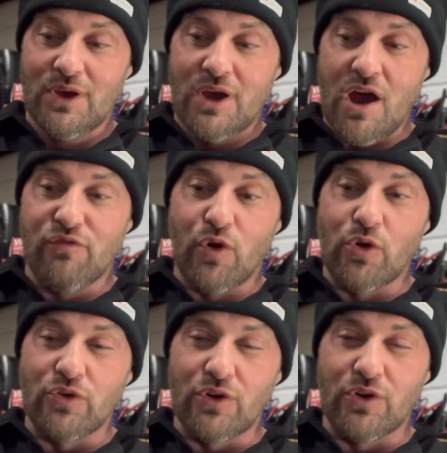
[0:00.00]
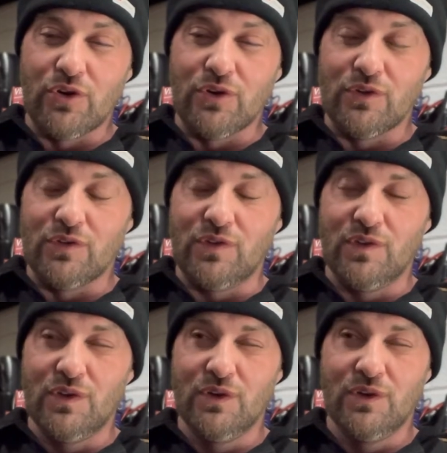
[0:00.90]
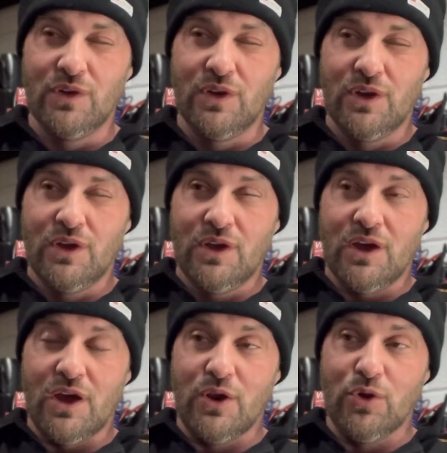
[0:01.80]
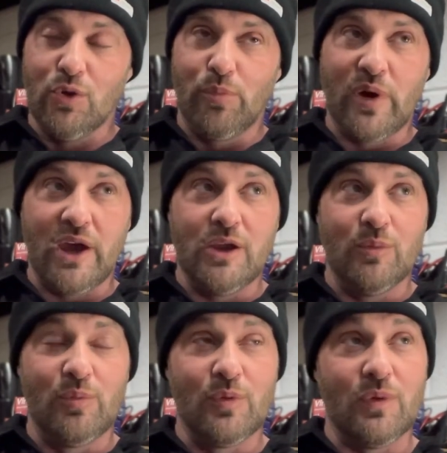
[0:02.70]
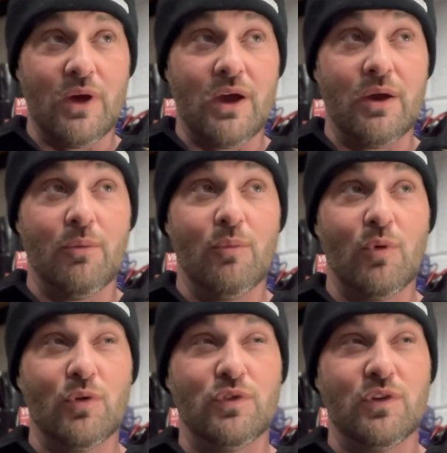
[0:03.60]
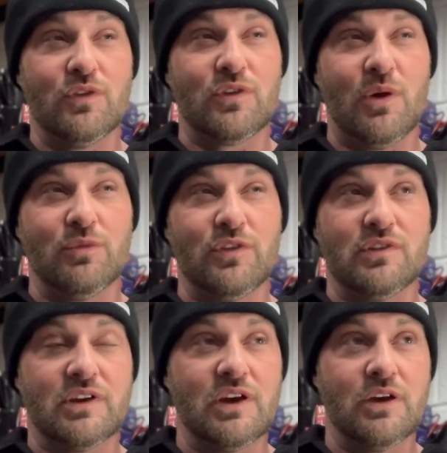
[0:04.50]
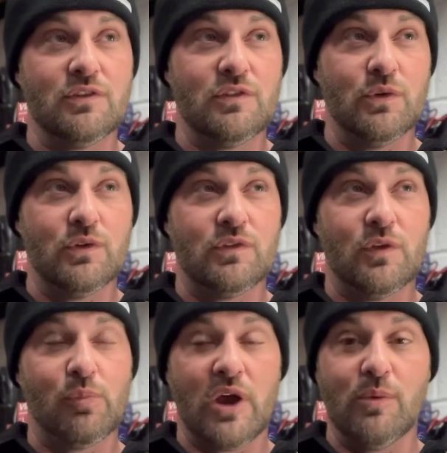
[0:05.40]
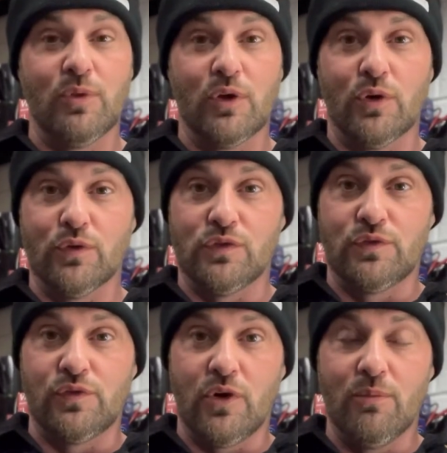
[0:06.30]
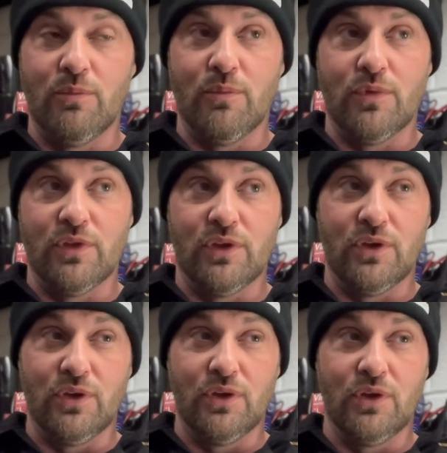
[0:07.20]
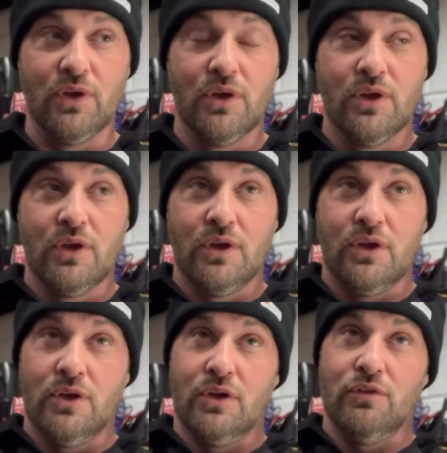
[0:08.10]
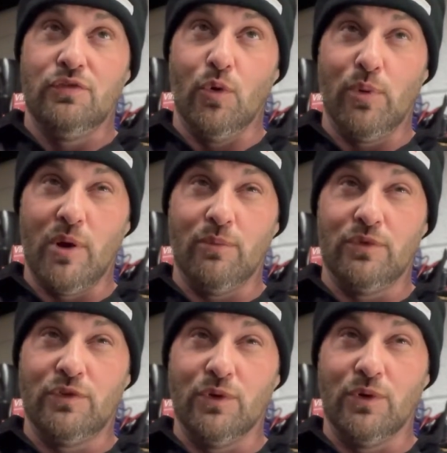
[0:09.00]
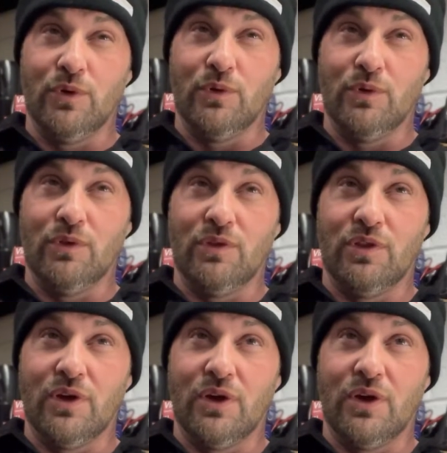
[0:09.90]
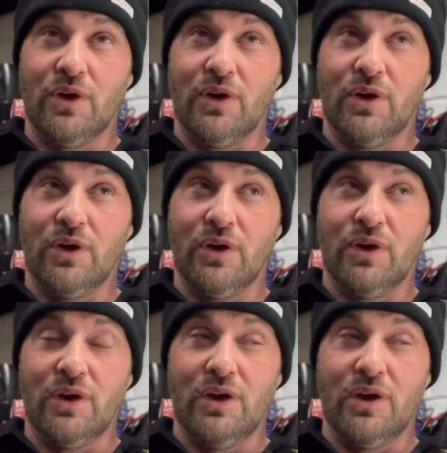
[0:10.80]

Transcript: I've ordered a new pipe. Well, it comes as a kit, so it's the pipe that goes from the fuel pump to the